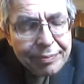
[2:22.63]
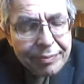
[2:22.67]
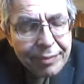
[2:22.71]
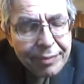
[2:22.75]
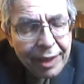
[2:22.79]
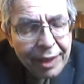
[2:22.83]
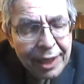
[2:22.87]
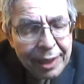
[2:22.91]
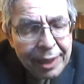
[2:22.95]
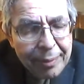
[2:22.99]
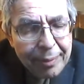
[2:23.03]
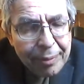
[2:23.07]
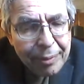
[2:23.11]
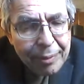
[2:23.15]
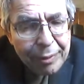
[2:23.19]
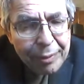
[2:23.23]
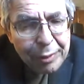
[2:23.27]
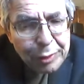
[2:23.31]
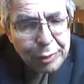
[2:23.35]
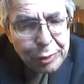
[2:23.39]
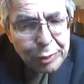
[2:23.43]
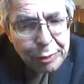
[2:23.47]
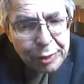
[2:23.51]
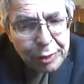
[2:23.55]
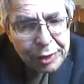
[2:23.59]
an
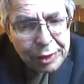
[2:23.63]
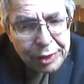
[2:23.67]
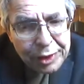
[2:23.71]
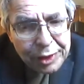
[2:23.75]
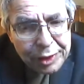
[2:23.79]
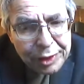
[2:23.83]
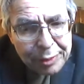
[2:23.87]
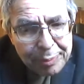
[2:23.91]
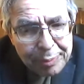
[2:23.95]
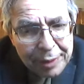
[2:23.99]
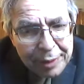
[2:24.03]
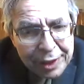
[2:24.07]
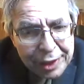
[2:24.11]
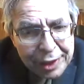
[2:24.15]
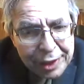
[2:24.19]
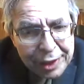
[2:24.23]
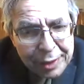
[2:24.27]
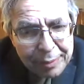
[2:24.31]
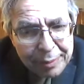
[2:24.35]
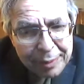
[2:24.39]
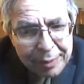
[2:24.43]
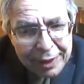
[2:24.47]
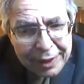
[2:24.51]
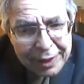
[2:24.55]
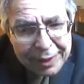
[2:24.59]
approach which is based
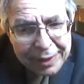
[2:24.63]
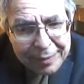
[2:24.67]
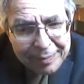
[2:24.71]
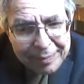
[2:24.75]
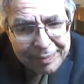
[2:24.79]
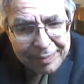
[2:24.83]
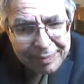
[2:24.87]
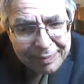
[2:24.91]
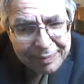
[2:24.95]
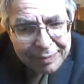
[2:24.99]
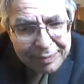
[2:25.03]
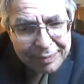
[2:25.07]
upon,